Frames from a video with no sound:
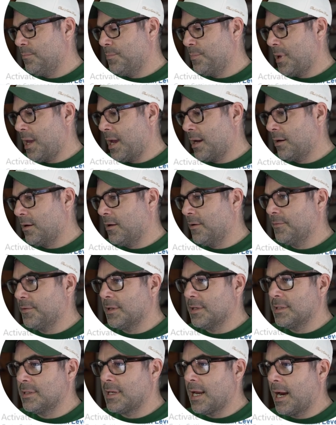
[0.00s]
back off
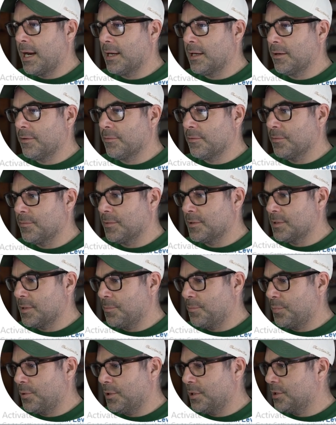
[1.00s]
the dining room because
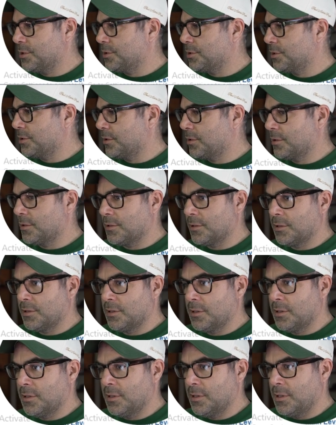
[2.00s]
I'm pretty sure
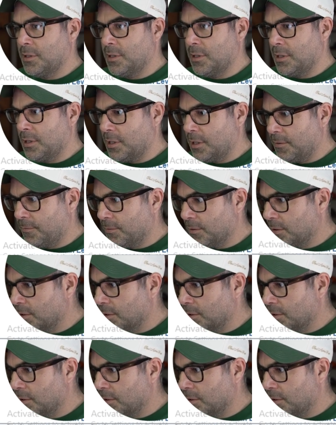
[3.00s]
if we